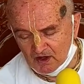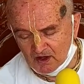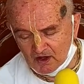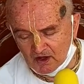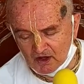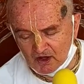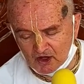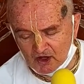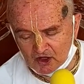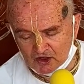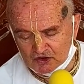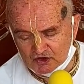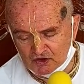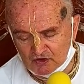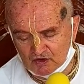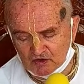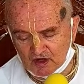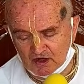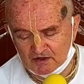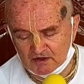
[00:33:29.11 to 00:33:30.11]
So
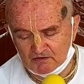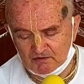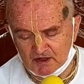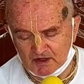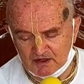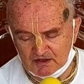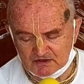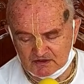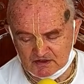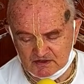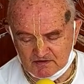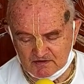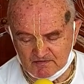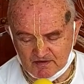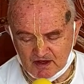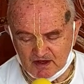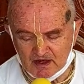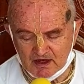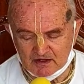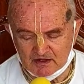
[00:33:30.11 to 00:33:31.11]
otherwise,
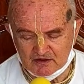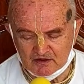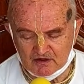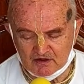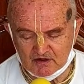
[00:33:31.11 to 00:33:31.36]
anger